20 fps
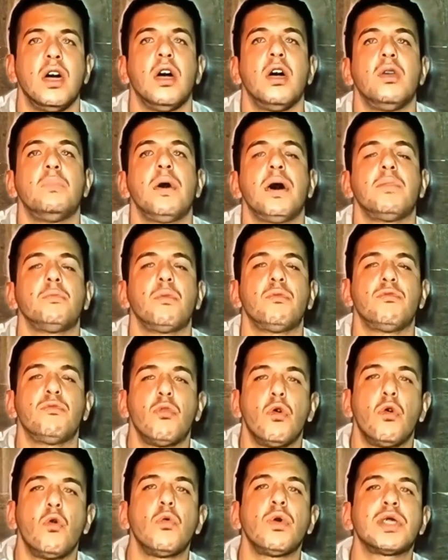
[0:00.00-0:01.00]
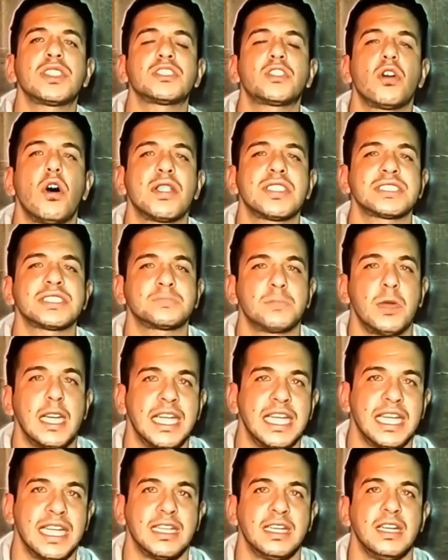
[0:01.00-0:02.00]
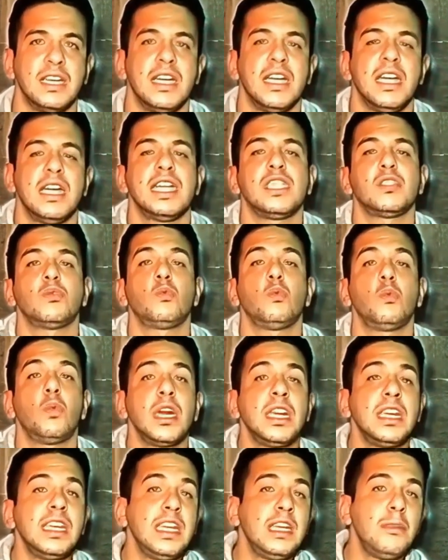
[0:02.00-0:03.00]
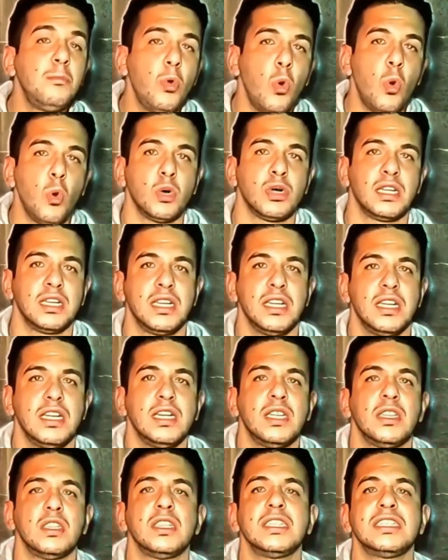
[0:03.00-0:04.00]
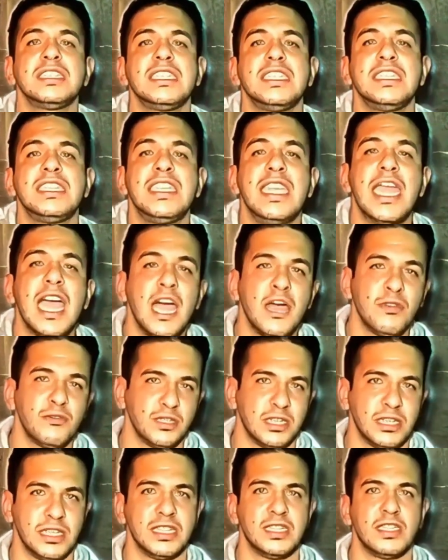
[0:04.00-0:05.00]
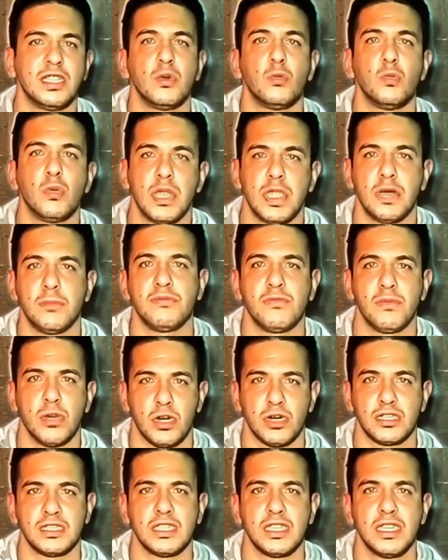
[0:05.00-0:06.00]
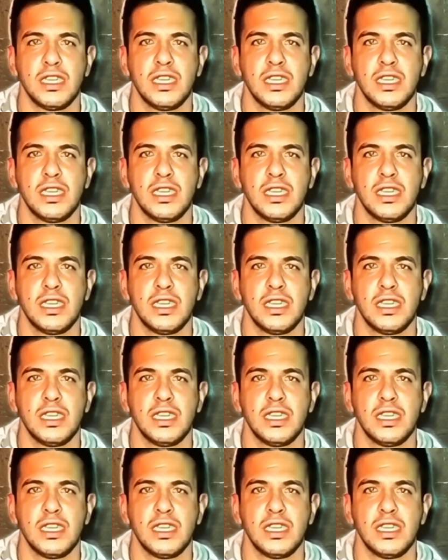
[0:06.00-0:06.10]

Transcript: But before we start explaining, it's really important to listen carefully to the rhythm first,